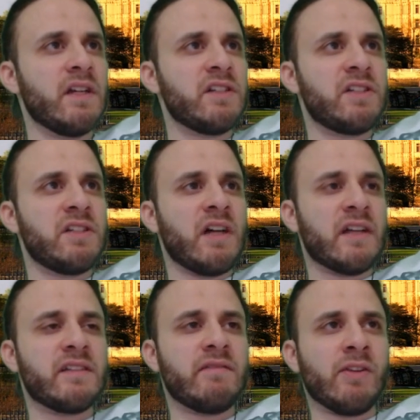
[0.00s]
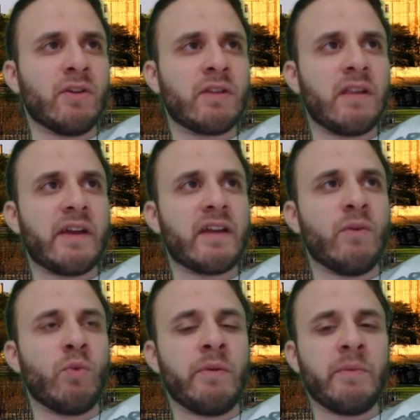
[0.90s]
She doesn't even look like a
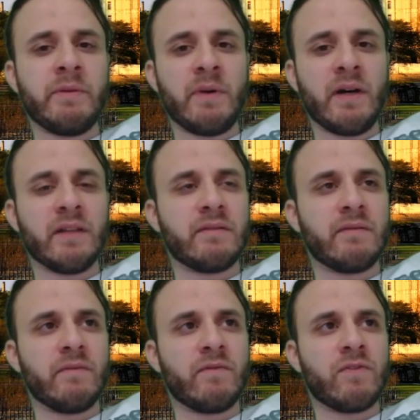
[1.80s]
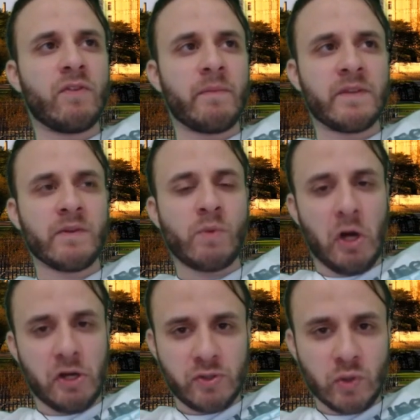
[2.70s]
woman, but from the
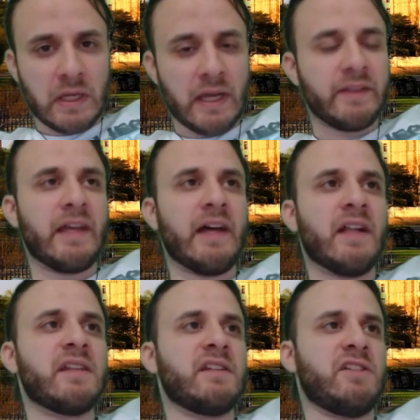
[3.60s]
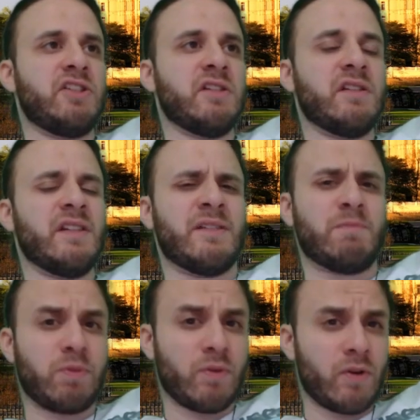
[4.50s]
voice you can tell that she is
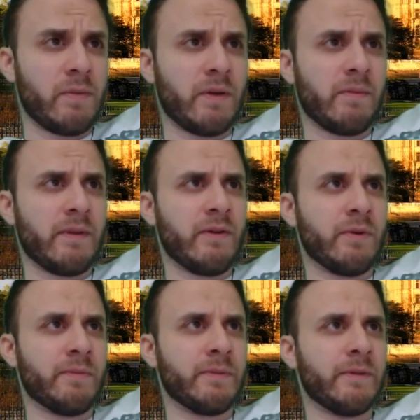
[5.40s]
probably a woman.